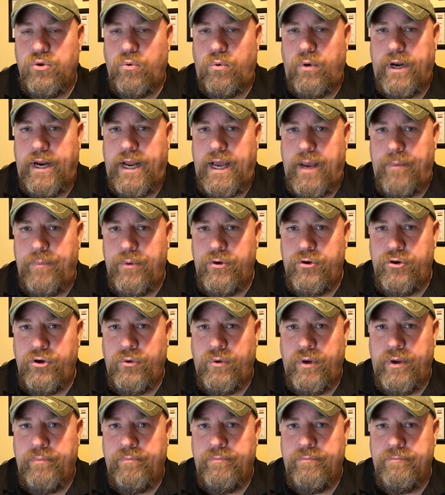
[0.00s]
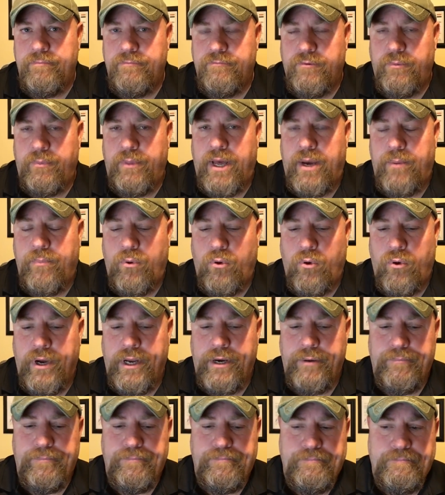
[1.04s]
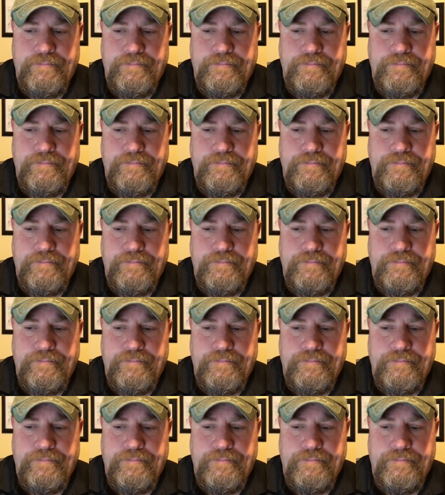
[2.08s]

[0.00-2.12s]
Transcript: to what happened to him from that point.